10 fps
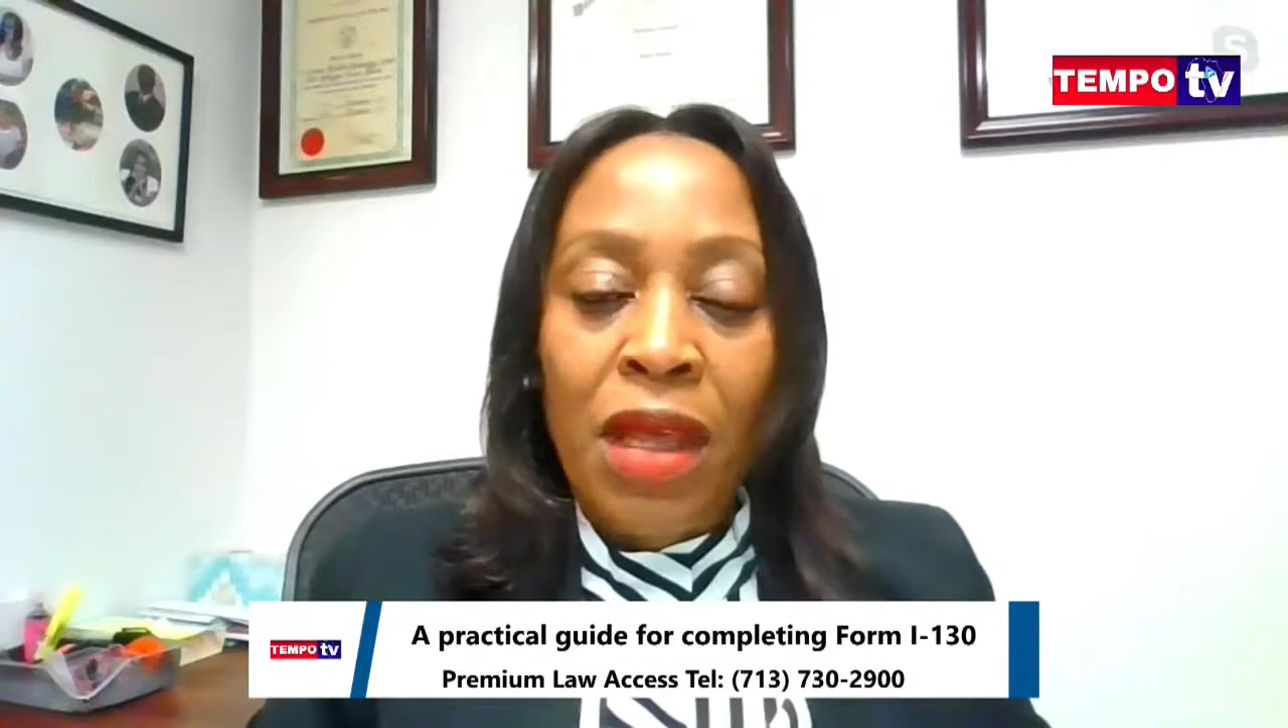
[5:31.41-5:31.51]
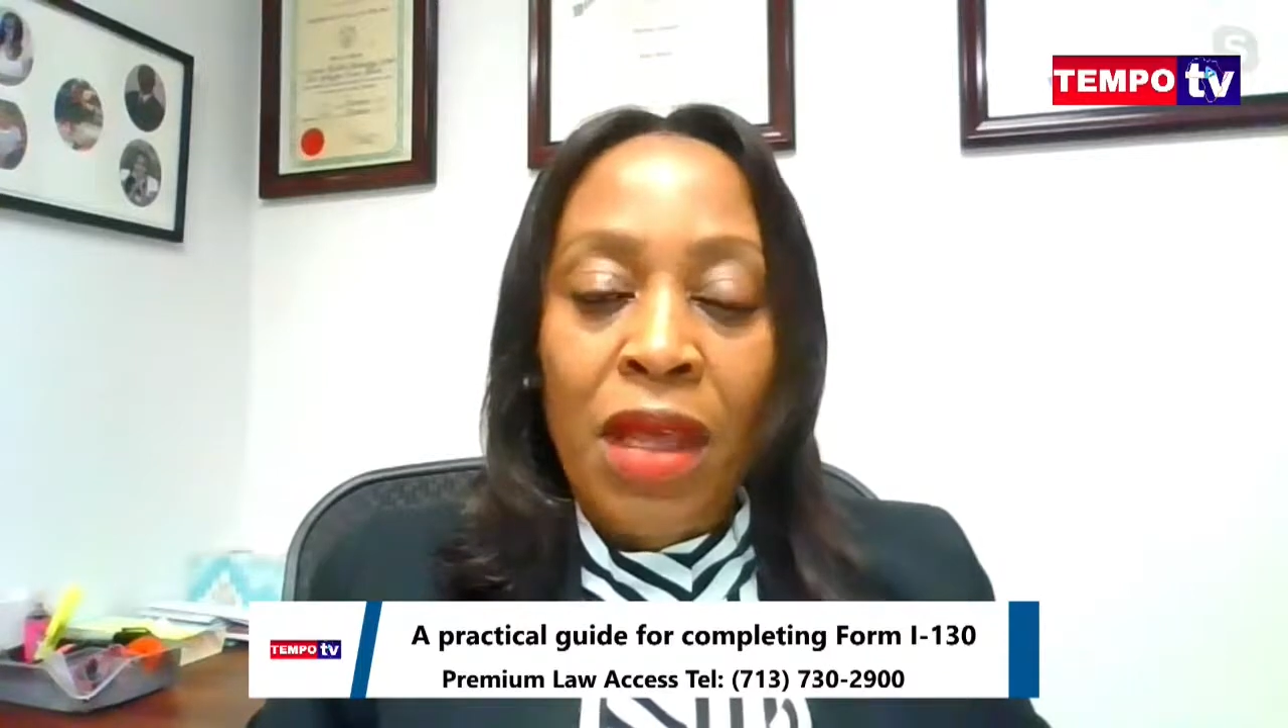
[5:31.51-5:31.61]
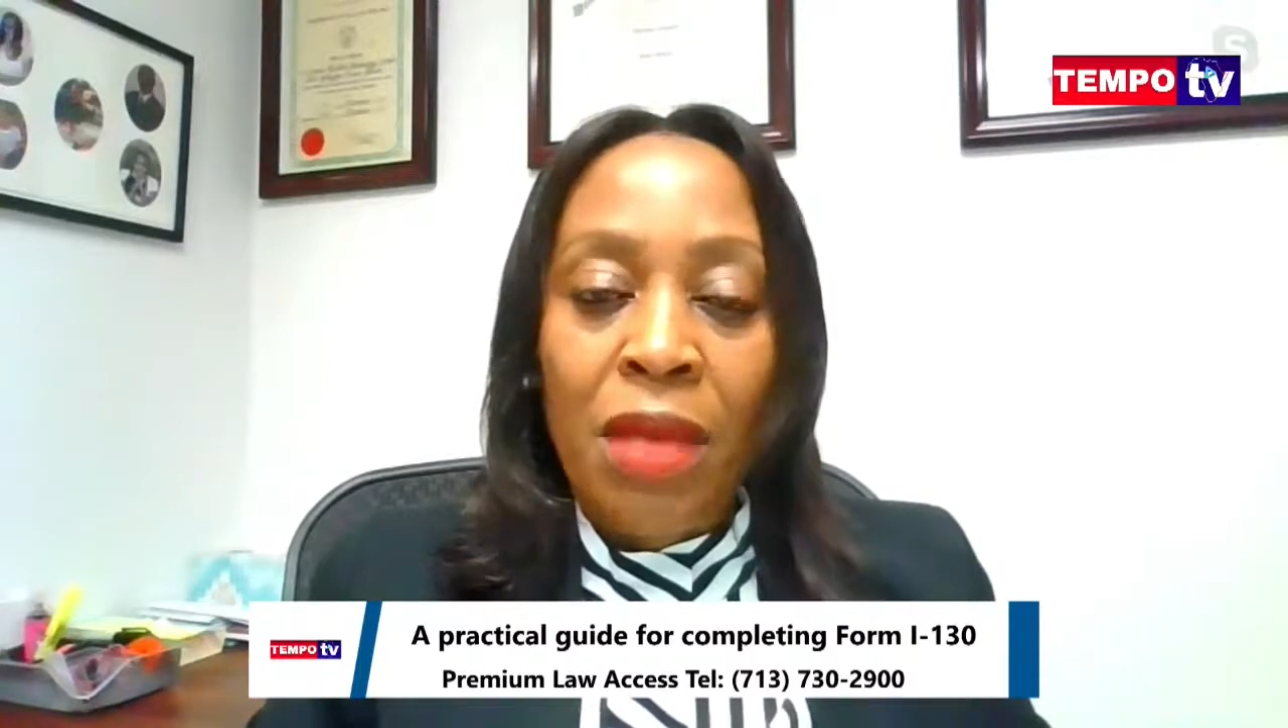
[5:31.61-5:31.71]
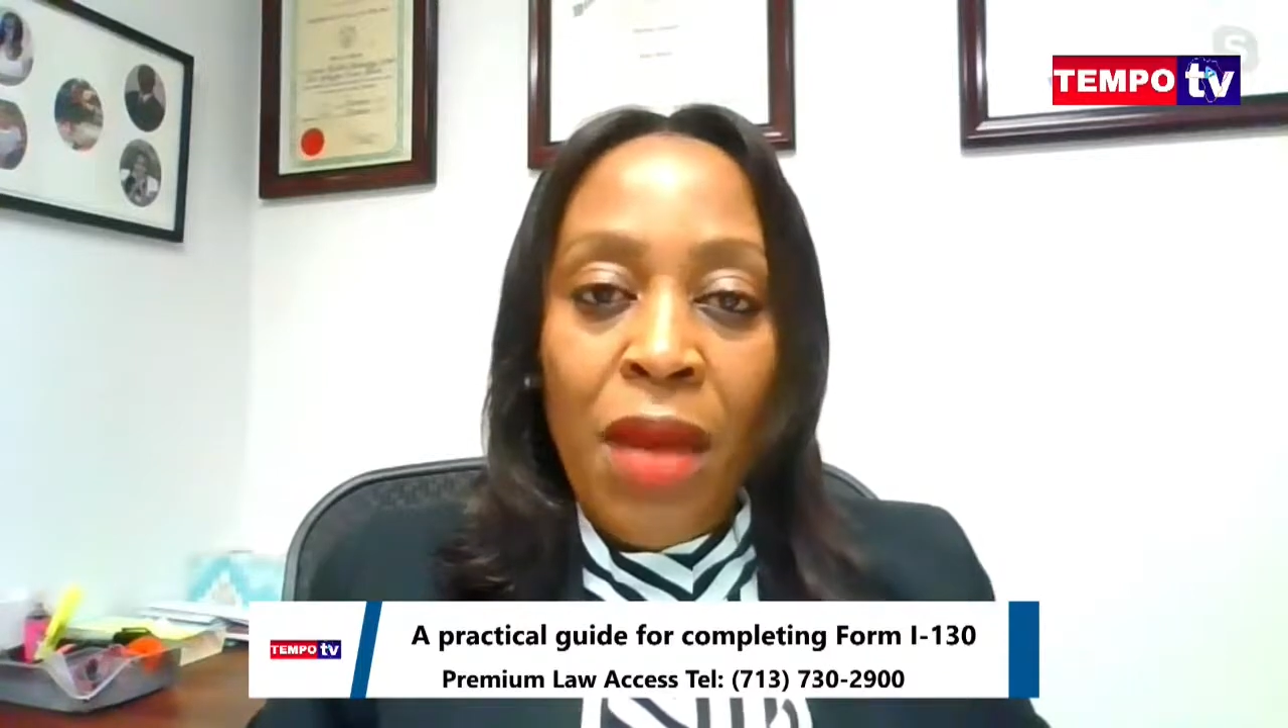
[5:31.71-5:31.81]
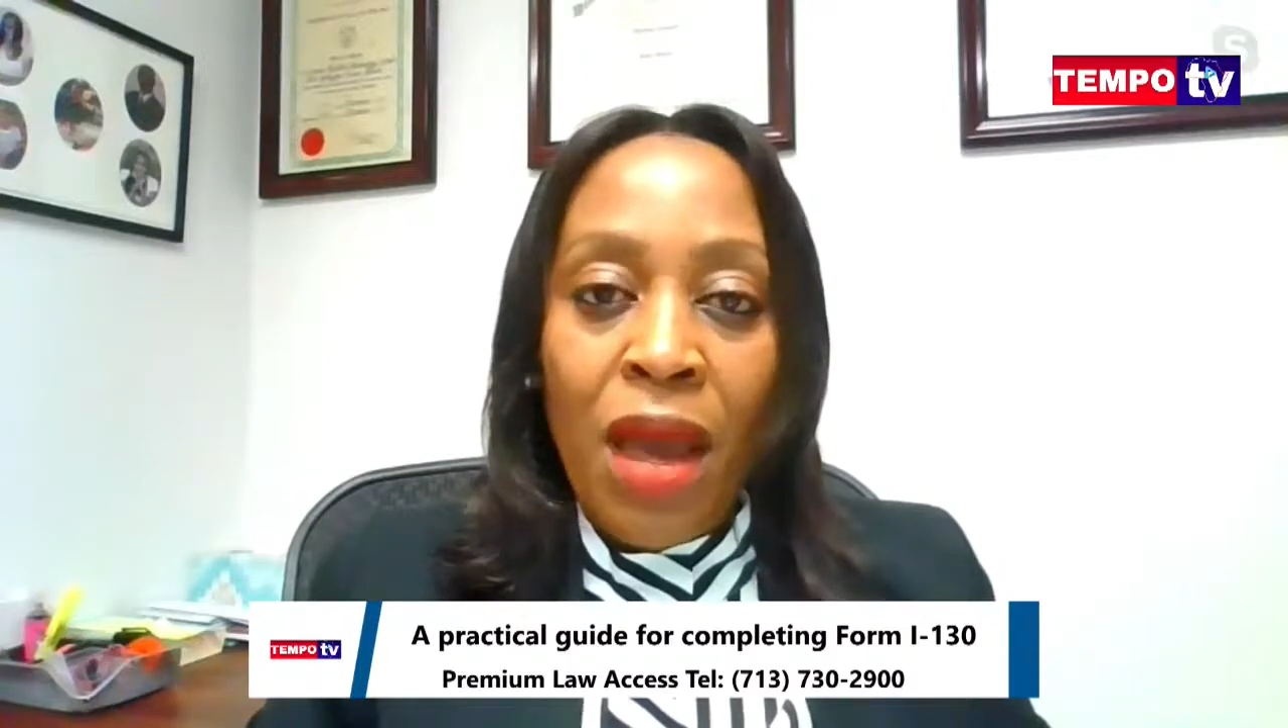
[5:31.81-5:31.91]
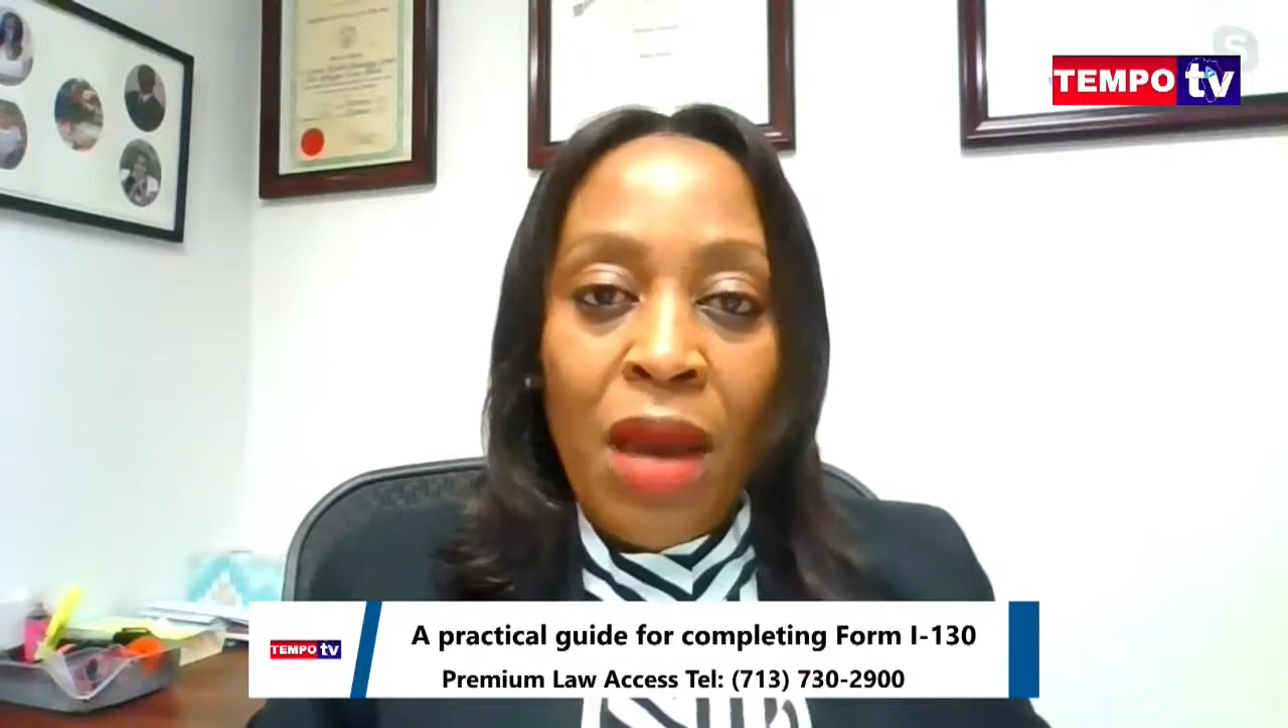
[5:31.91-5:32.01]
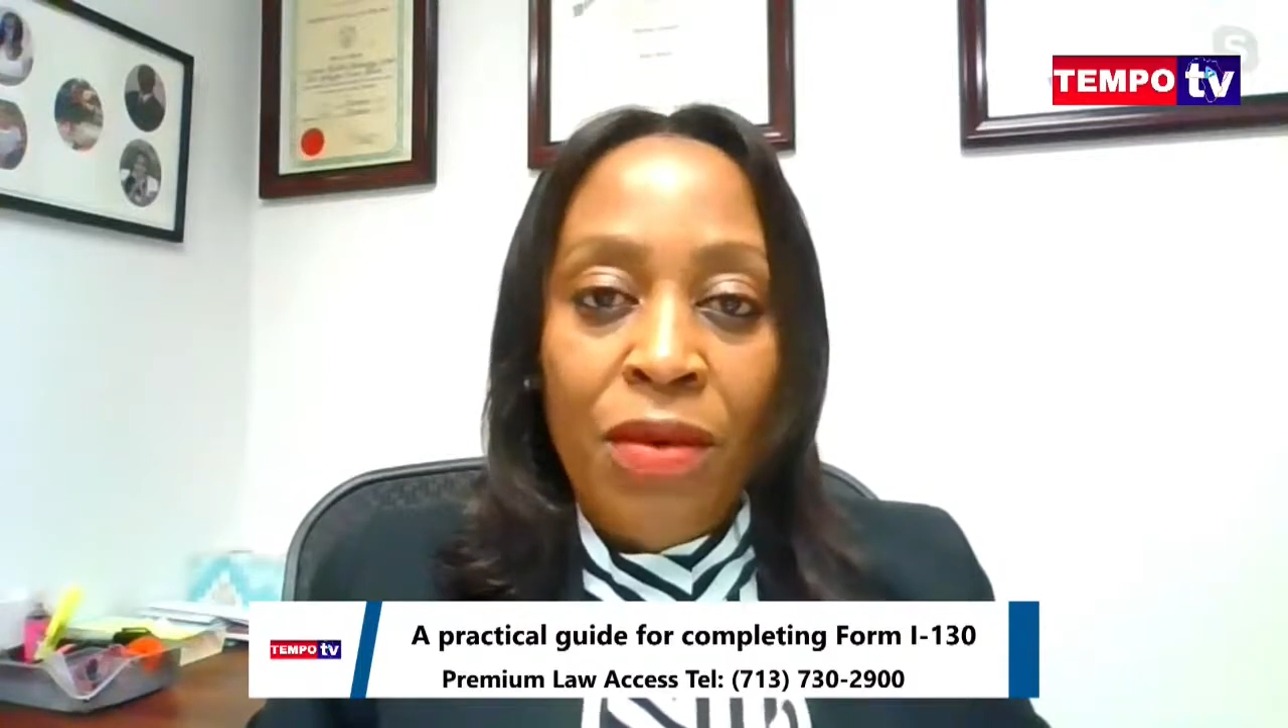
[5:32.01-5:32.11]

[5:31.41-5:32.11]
The mere